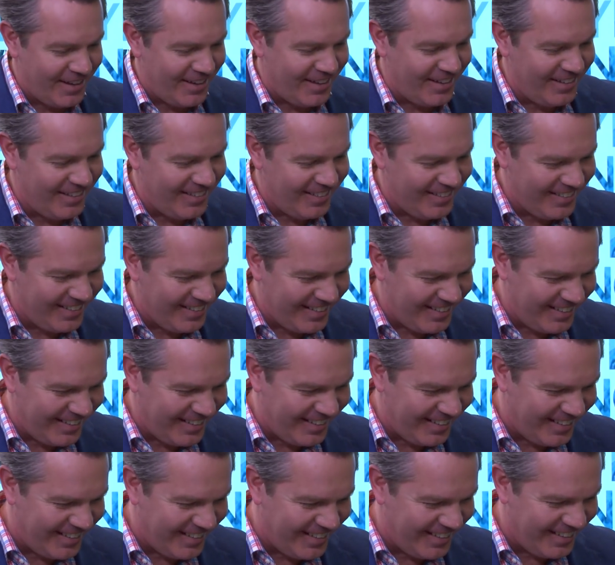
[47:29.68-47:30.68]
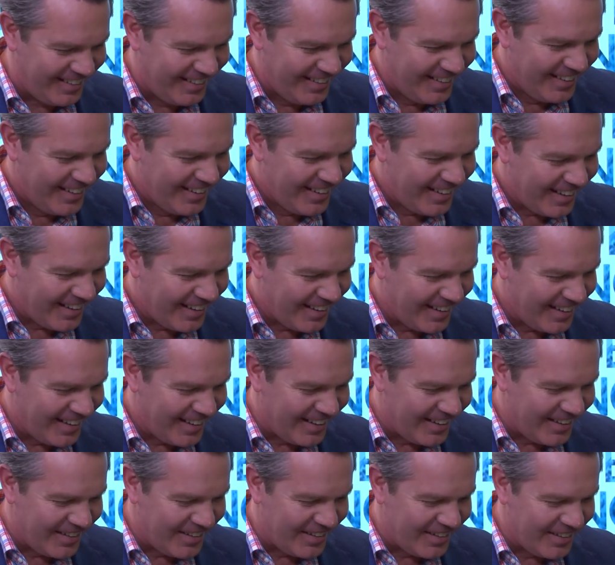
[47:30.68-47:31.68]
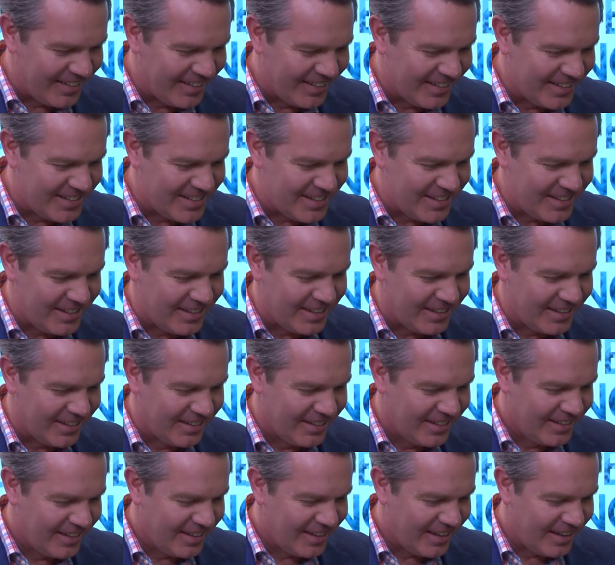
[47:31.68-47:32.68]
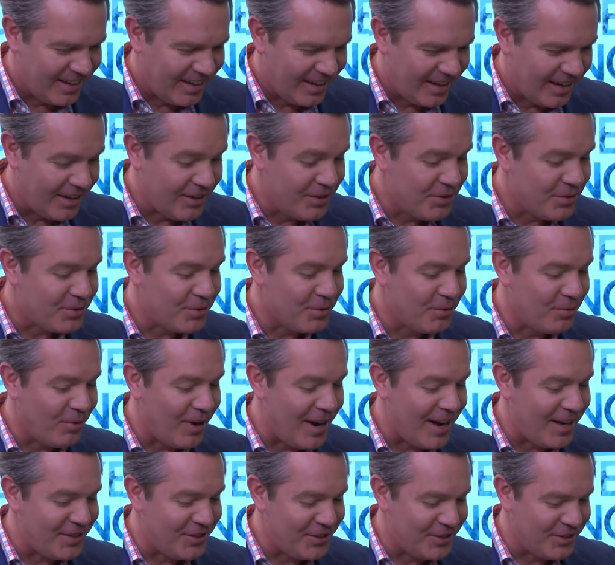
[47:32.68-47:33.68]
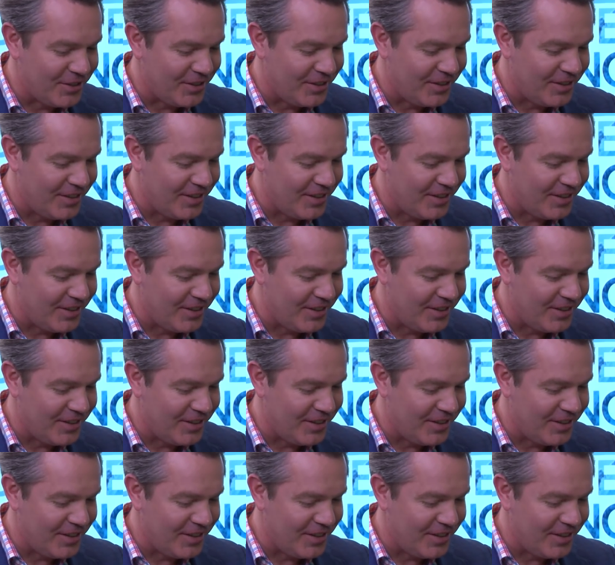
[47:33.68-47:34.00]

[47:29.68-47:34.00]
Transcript: there. yeah. uh, let's see here. Uh, I used to watch. Oh, and by